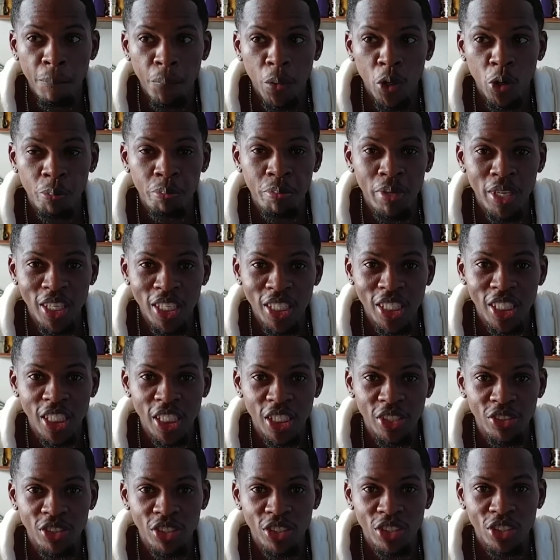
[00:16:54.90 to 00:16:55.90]
go B
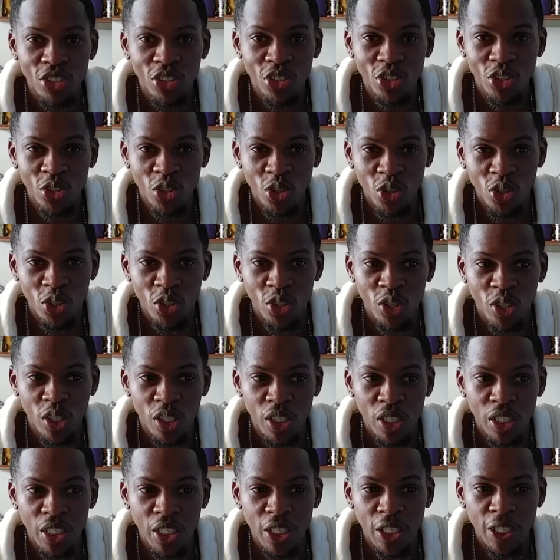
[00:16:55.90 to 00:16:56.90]
series, so,
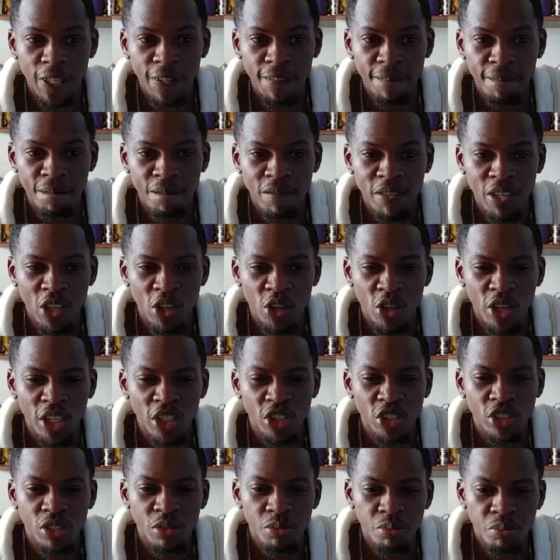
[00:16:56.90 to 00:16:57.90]
you know, I
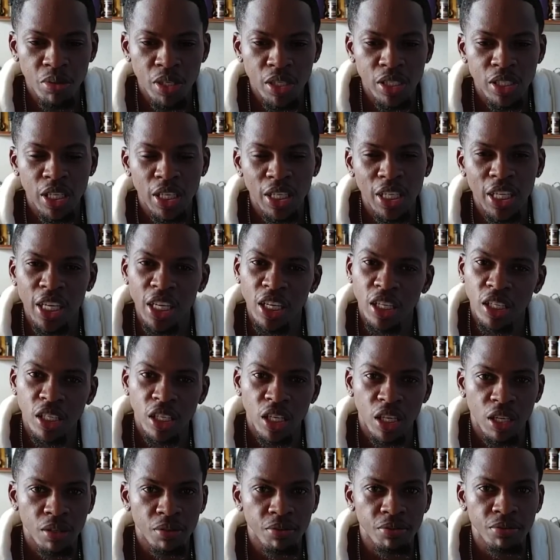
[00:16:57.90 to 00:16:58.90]
just basically held
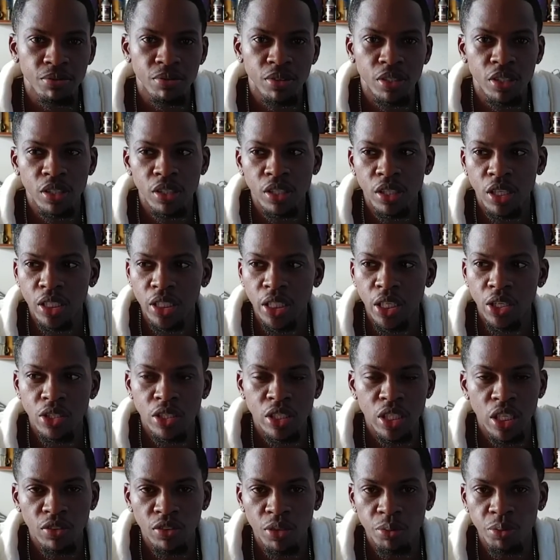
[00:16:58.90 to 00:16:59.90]
off, you know, thought I would
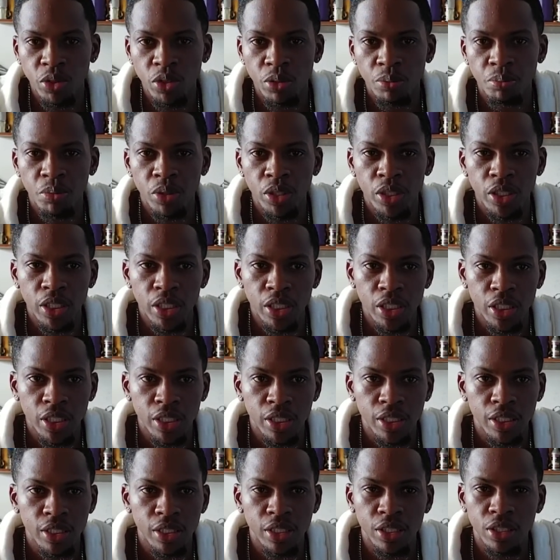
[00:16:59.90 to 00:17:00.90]
save up some money,
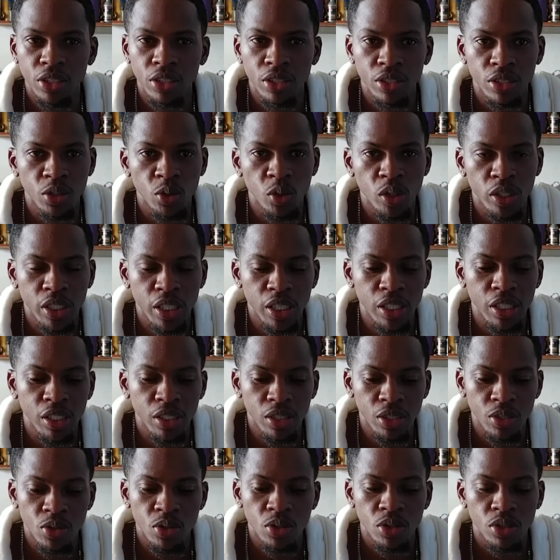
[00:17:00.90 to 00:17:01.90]
you know, do what I
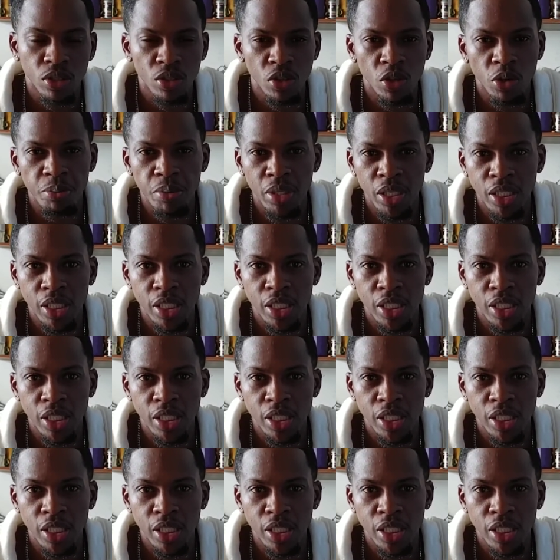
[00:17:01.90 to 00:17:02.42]
need to do to go B